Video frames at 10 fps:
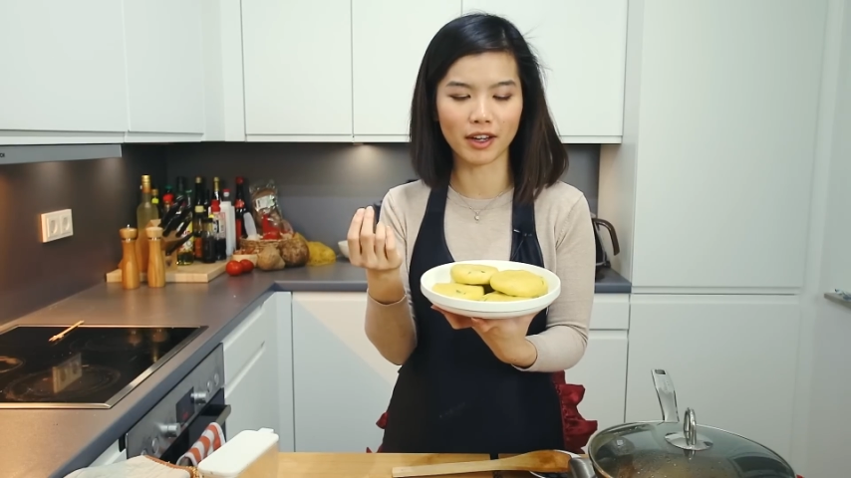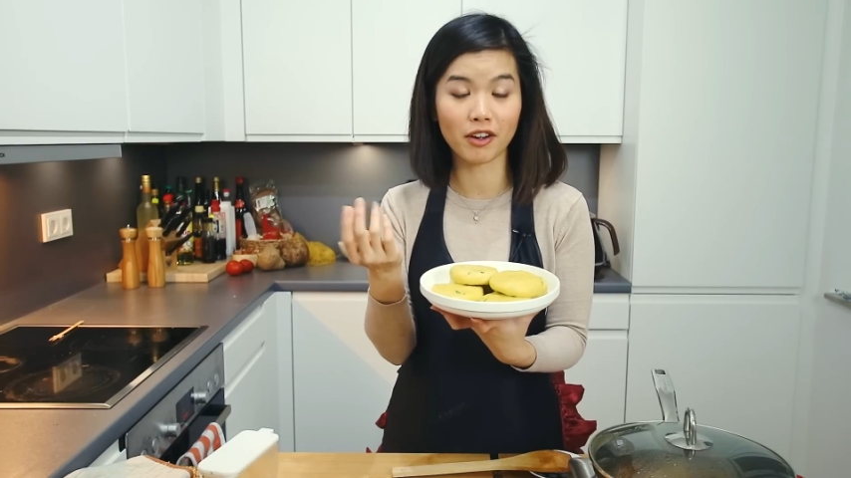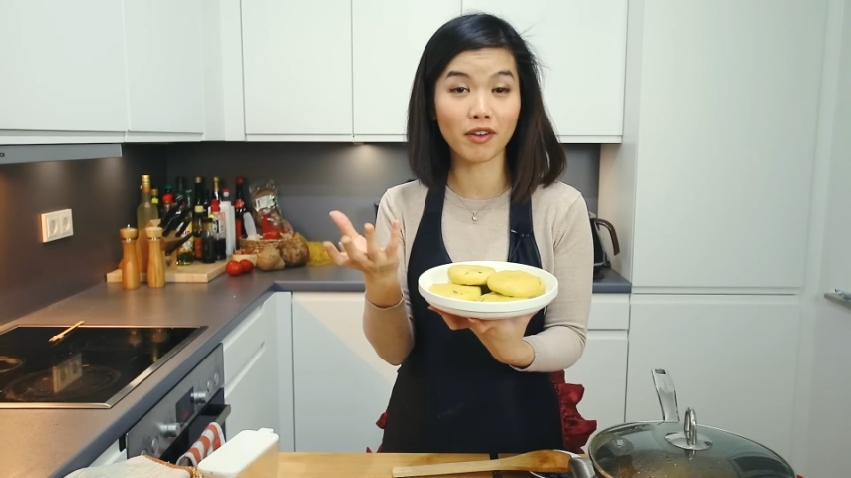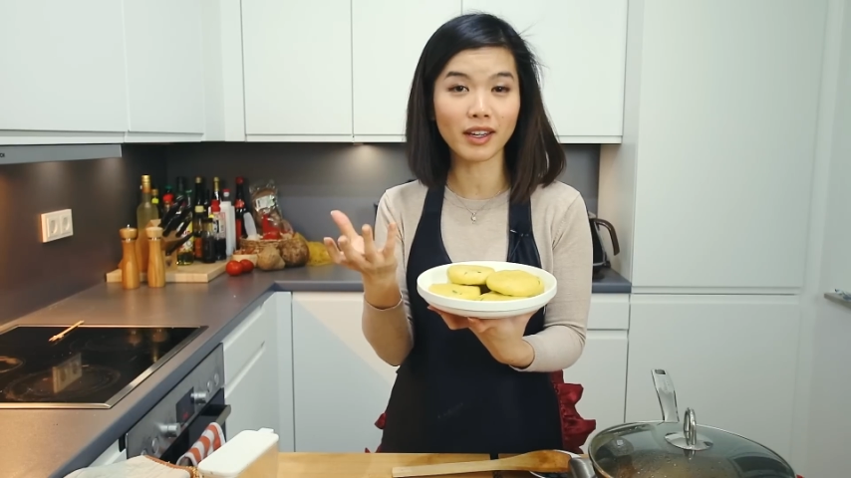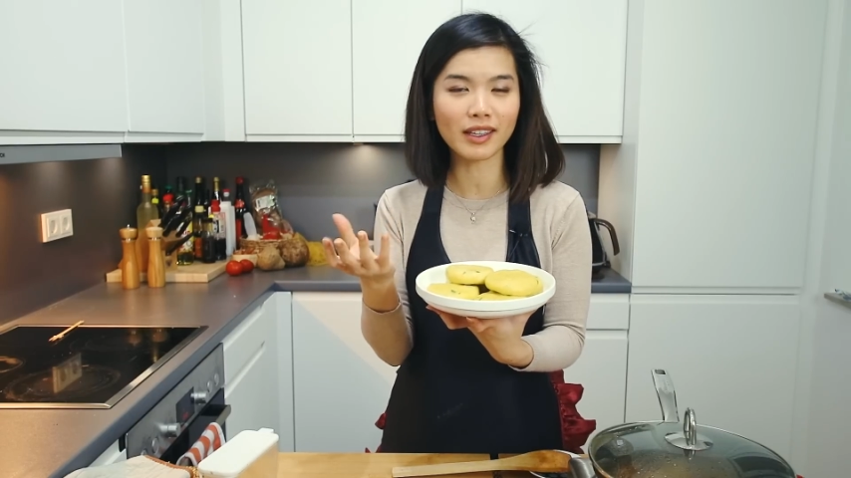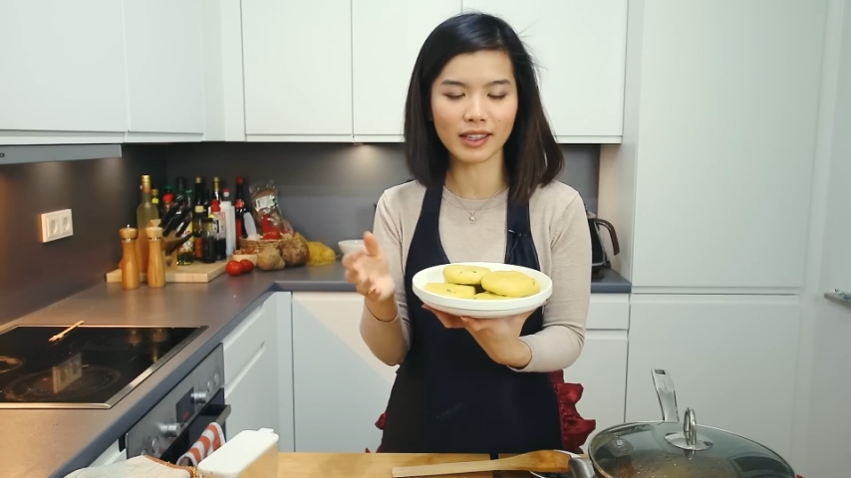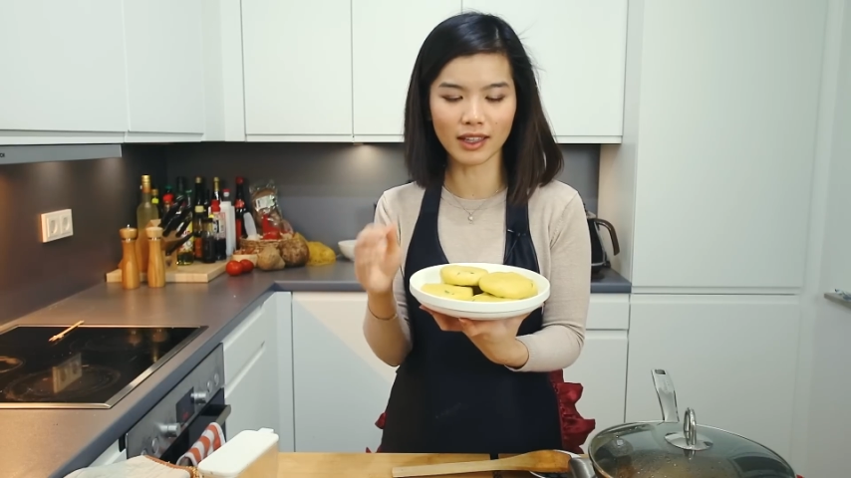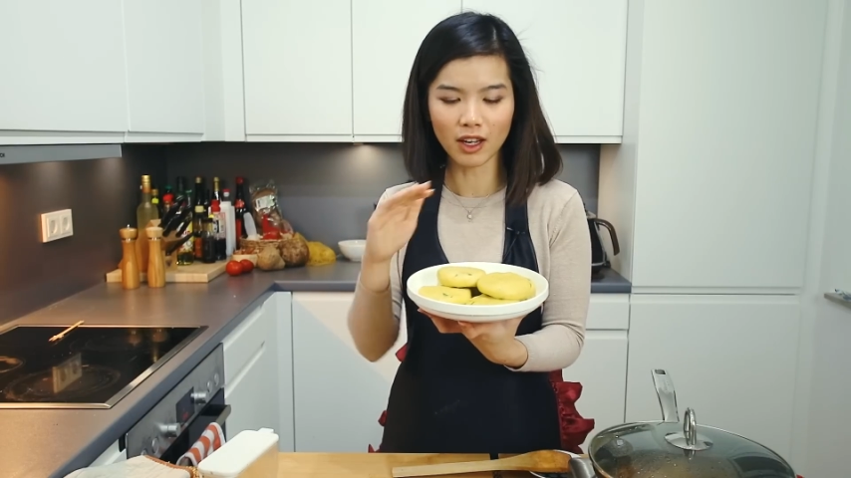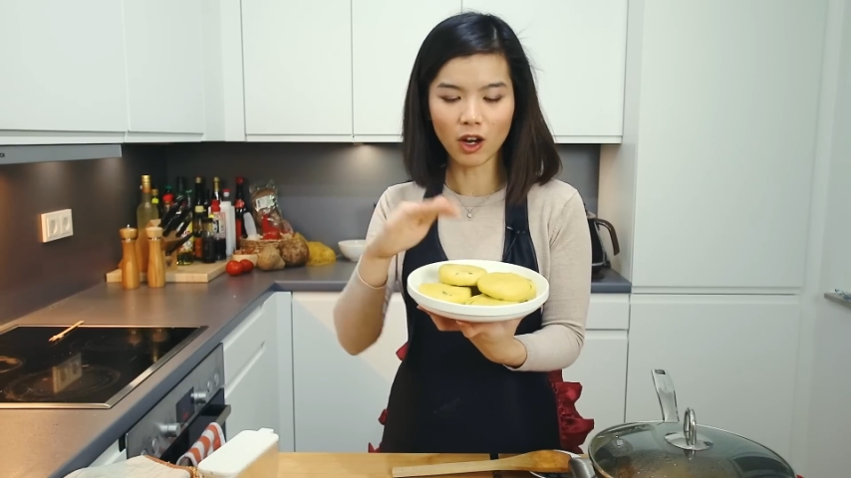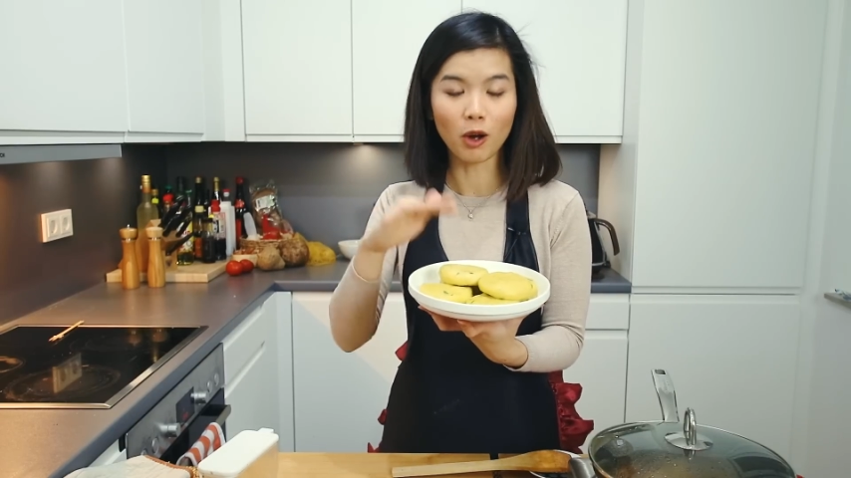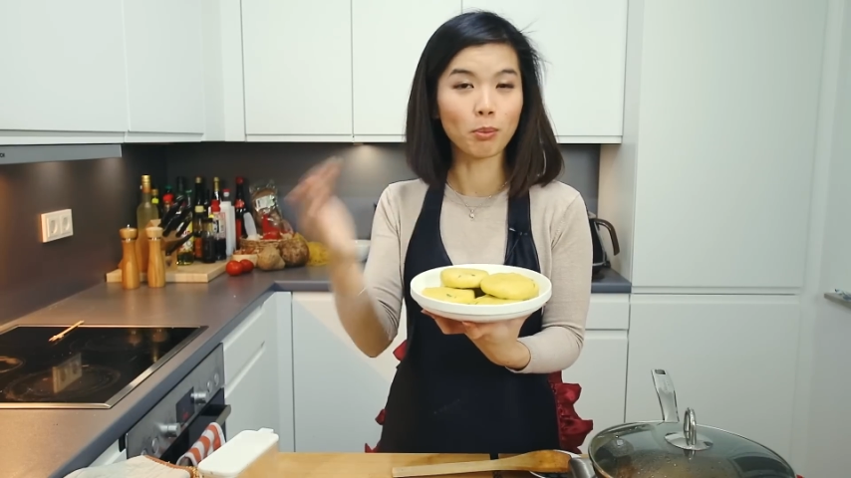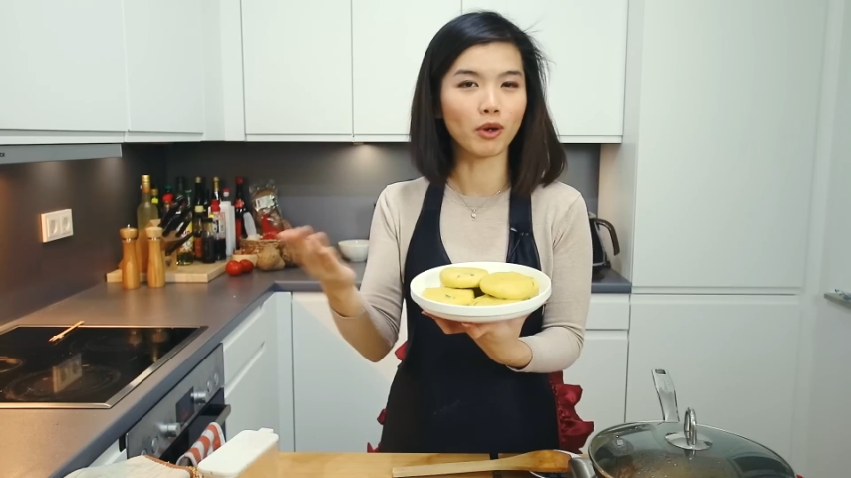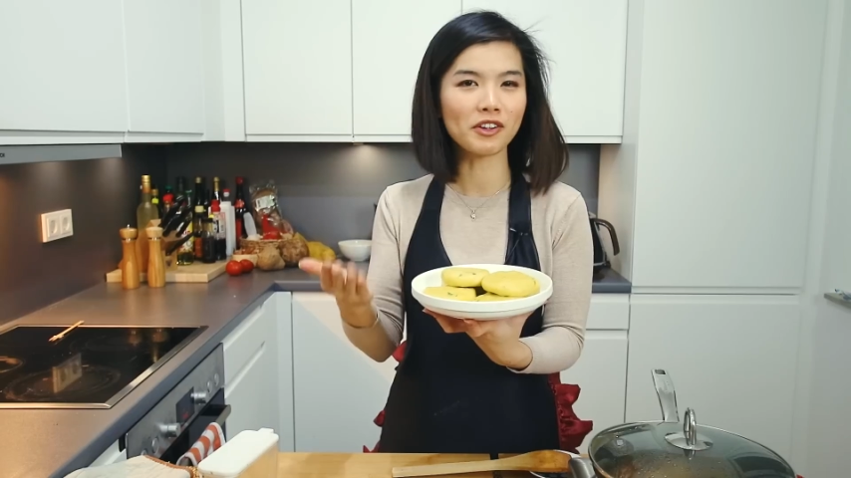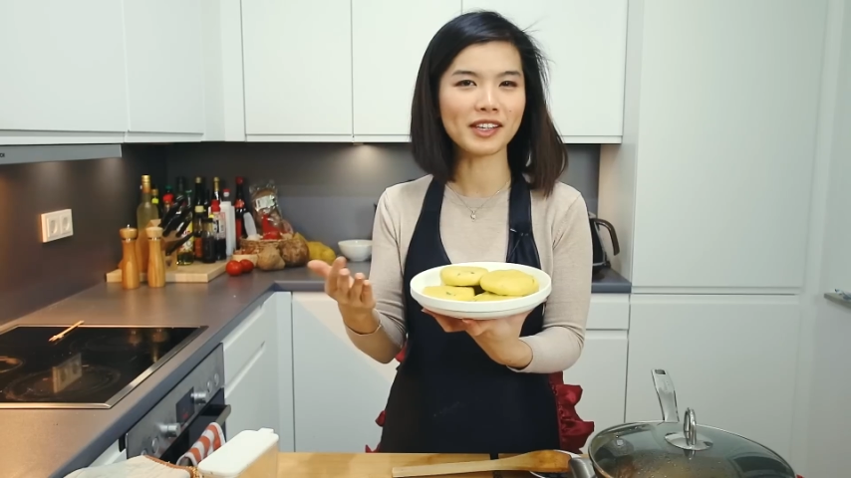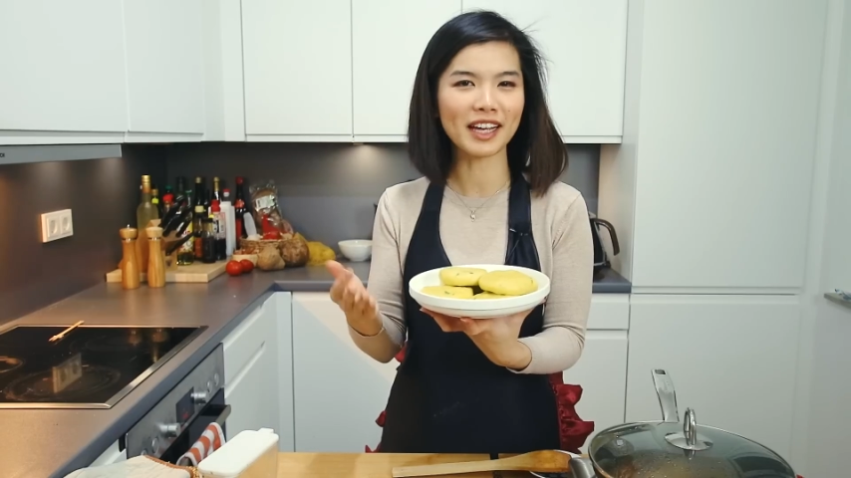crust on
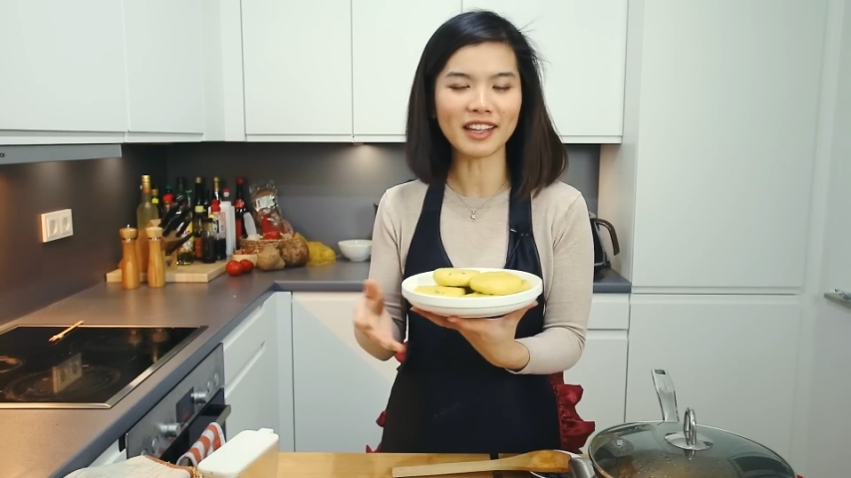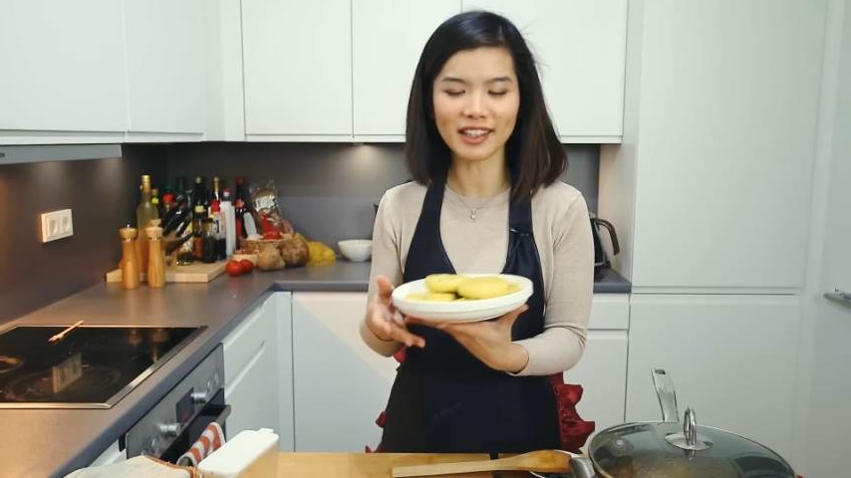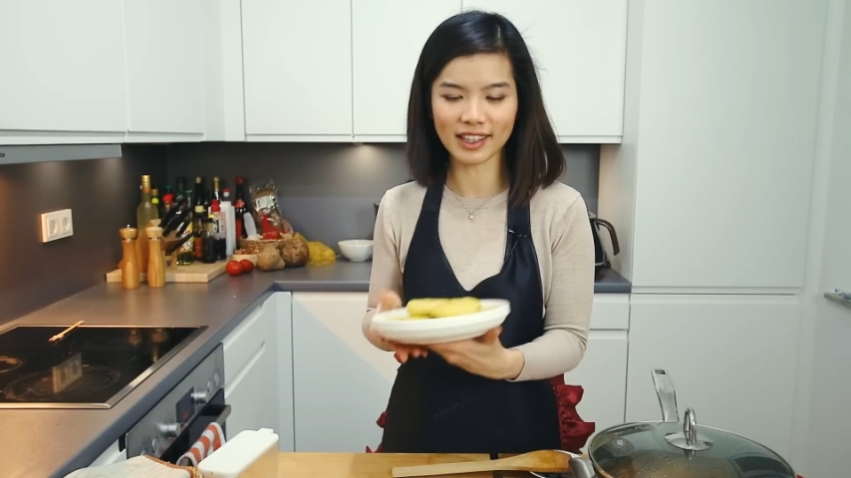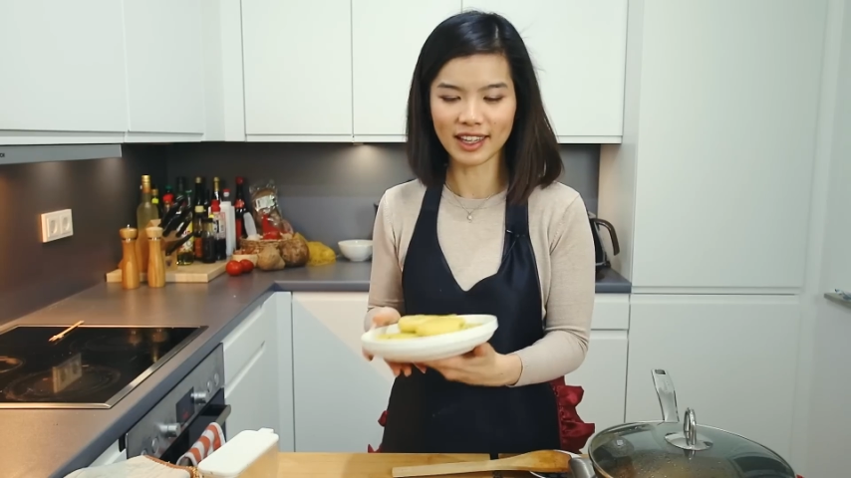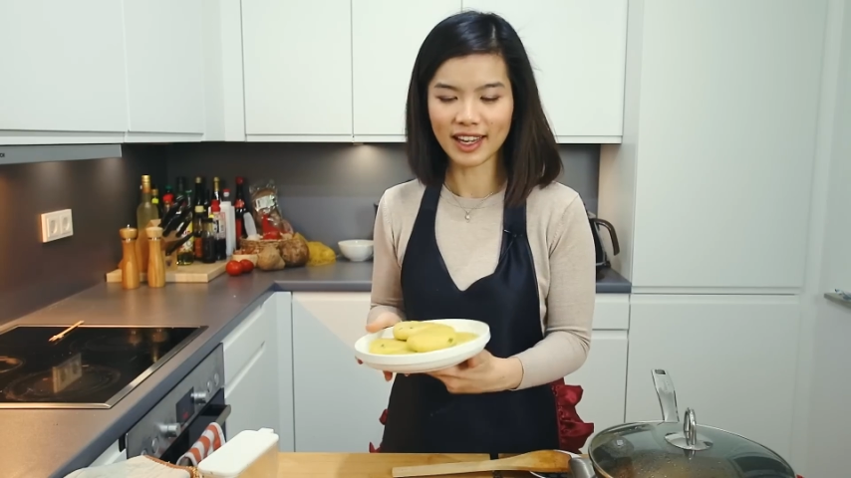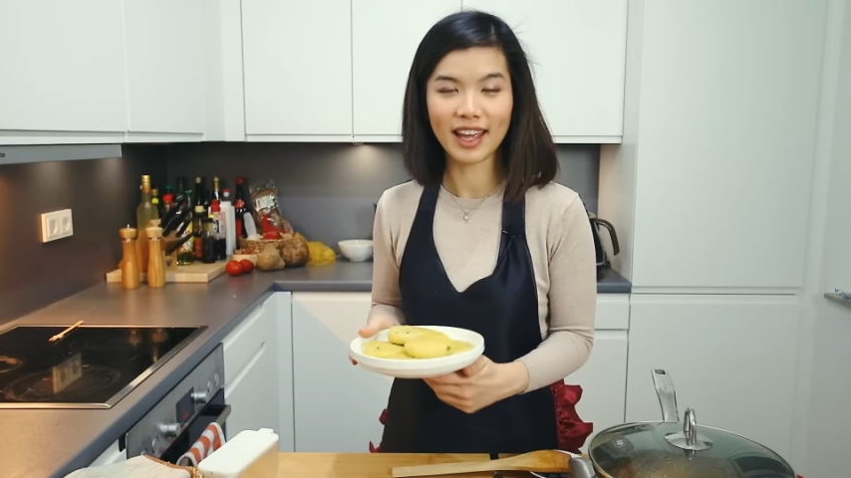both sides,